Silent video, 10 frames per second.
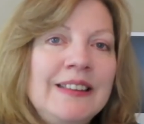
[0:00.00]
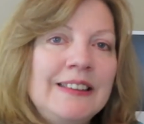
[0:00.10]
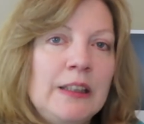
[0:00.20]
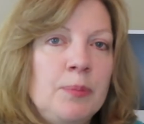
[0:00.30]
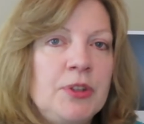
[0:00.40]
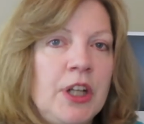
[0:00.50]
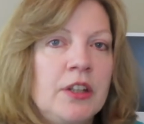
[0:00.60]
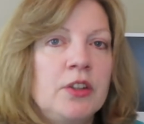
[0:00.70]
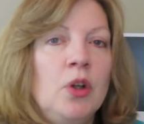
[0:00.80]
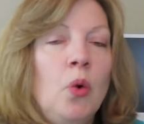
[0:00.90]

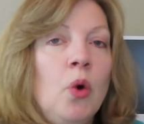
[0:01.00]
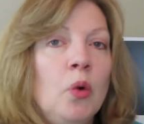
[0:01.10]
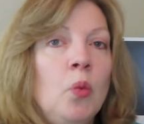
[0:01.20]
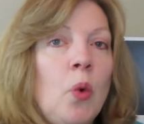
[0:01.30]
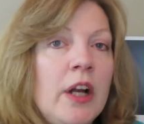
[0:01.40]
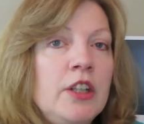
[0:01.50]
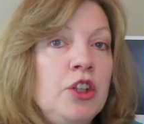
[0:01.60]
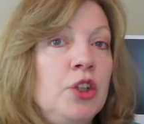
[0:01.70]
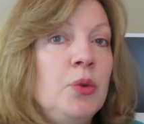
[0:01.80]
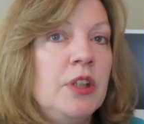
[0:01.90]
subject or one
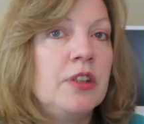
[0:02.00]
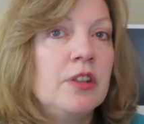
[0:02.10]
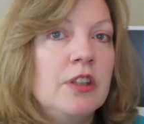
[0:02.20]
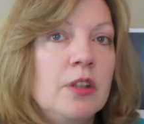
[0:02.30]
unit,